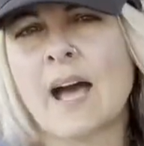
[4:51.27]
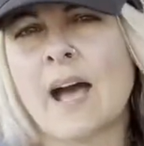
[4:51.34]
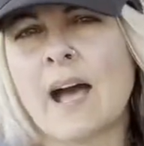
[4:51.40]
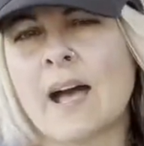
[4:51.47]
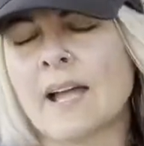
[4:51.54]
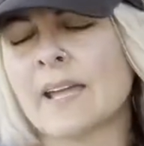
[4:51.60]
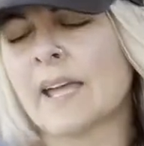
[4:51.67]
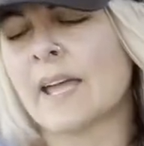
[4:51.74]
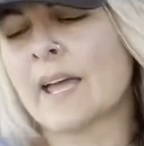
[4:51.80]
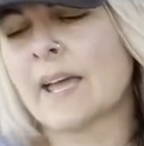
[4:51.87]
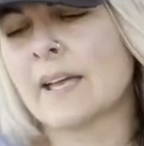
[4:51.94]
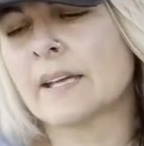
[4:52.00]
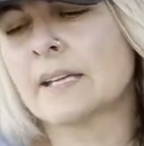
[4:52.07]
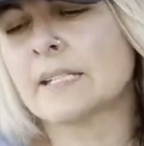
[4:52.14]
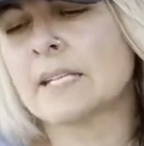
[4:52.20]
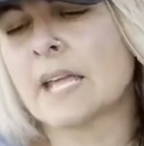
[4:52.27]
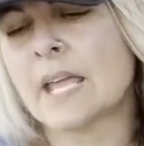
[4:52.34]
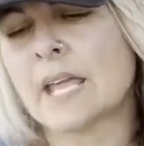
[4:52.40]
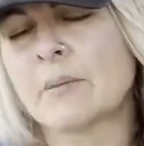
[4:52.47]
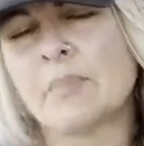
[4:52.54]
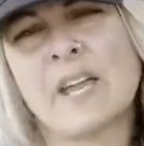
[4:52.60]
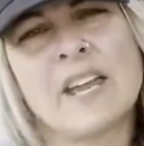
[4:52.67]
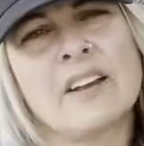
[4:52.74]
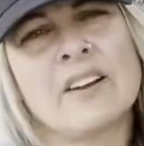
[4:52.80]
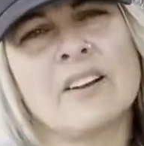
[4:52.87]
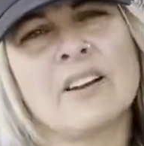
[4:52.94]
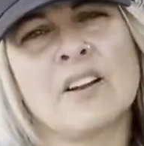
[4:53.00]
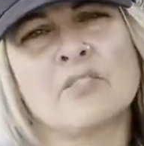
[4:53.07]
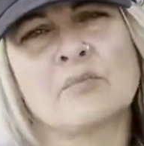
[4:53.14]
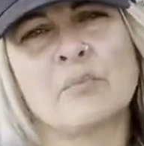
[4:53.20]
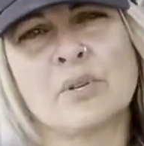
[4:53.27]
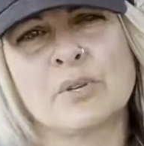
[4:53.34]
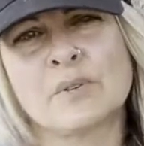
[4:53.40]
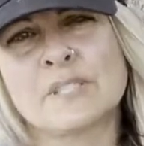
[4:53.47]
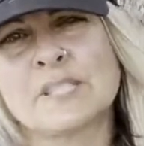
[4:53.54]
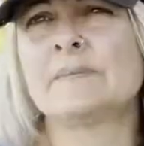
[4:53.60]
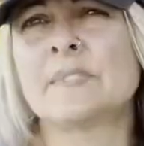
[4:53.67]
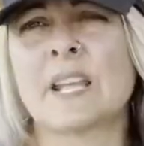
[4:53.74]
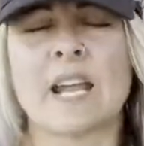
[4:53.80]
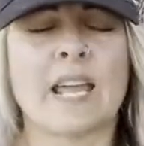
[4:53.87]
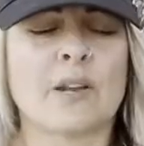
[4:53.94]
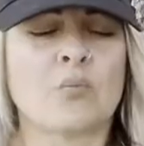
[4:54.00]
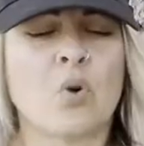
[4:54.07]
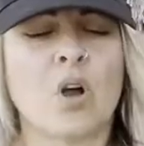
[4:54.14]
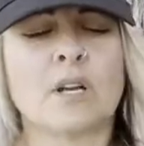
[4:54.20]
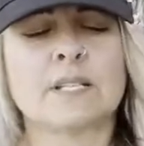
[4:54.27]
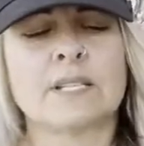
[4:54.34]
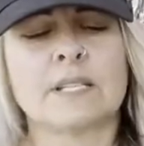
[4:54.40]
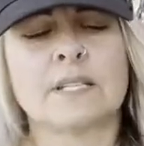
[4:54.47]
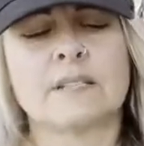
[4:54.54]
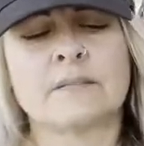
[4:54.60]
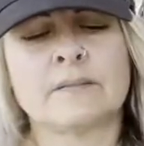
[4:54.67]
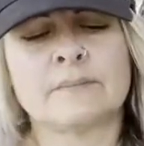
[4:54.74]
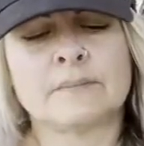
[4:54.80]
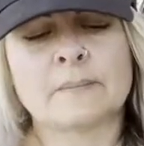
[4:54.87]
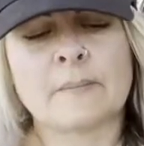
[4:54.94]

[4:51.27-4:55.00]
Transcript: I had a pair of boots that I had walked in